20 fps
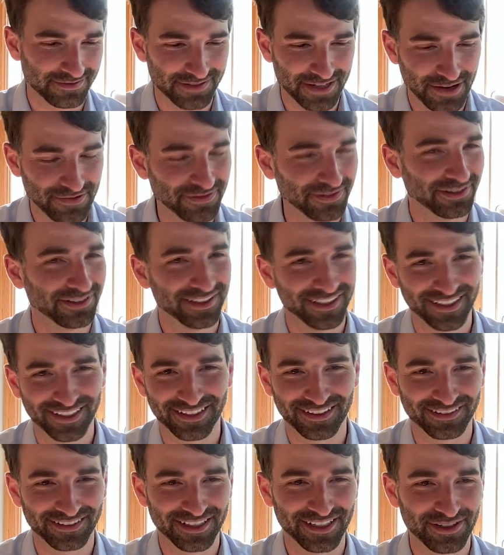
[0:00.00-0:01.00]
definitely
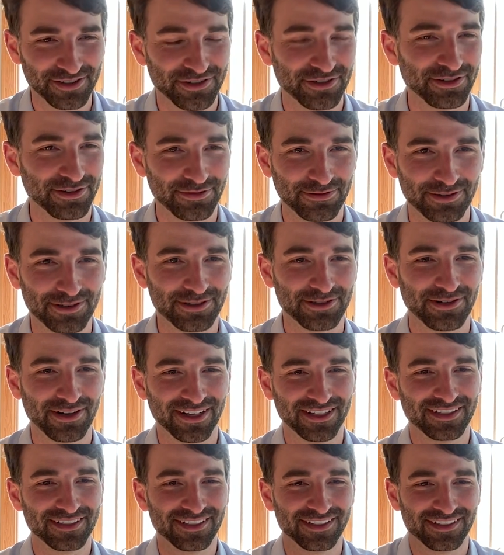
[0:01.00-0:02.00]
an issue that we're trying
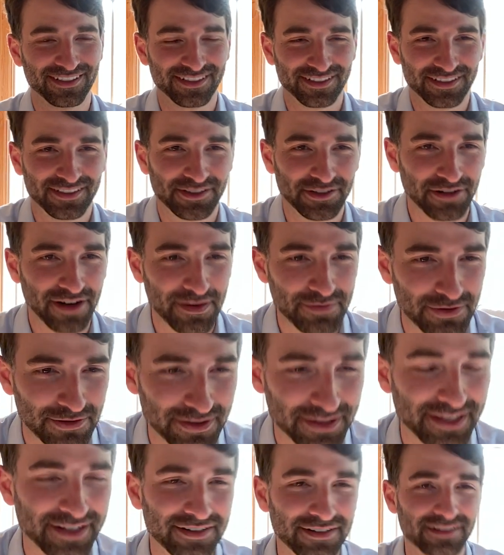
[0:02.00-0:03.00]
to grapple with
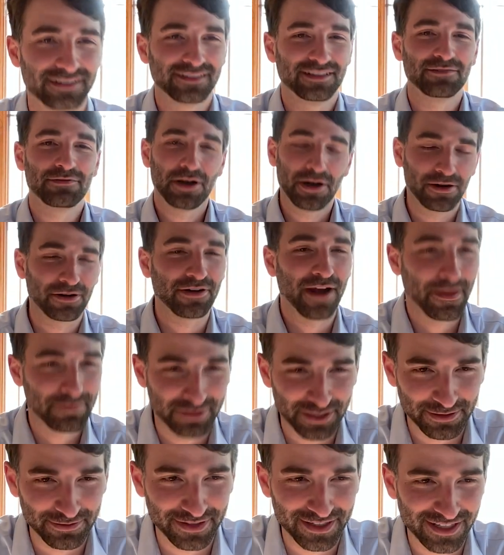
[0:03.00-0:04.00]
here, that we are
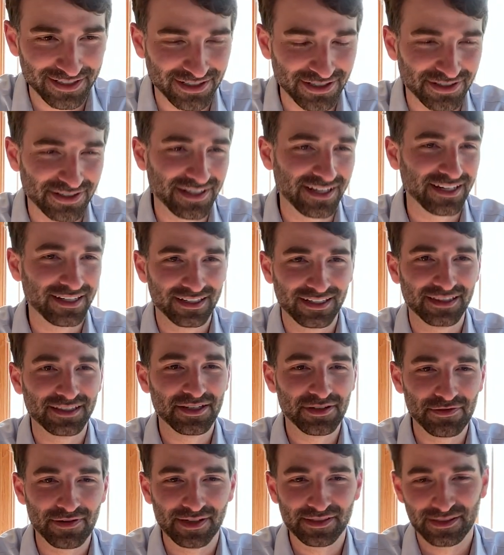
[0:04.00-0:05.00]
grappling with, I should say, in the
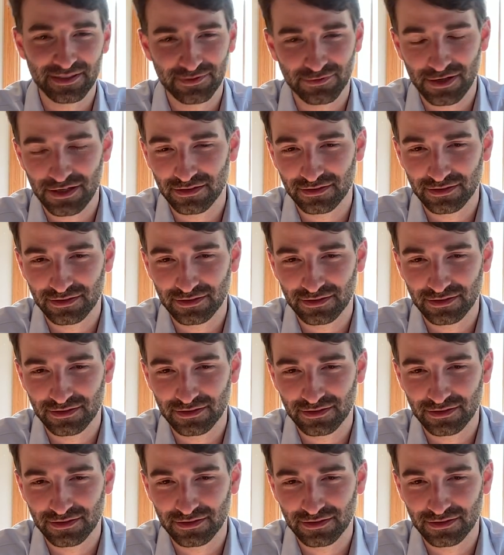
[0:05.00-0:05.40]
U.S. as well.